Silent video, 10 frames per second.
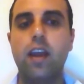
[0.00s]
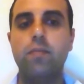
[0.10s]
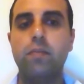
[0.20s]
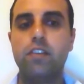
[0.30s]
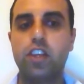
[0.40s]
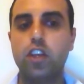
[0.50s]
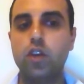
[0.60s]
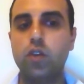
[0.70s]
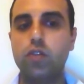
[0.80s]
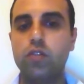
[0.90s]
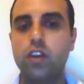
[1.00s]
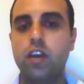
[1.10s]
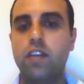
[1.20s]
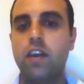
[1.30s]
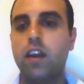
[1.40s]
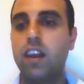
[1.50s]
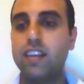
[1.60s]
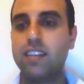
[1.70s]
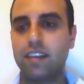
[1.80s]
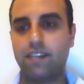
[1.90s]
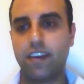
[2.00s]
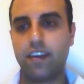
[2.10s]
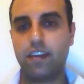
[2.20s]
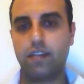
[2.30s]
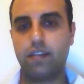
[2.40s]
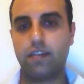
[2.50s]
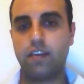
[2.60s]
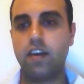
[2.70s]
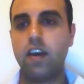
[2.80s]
in mosquitoes, they are less effective.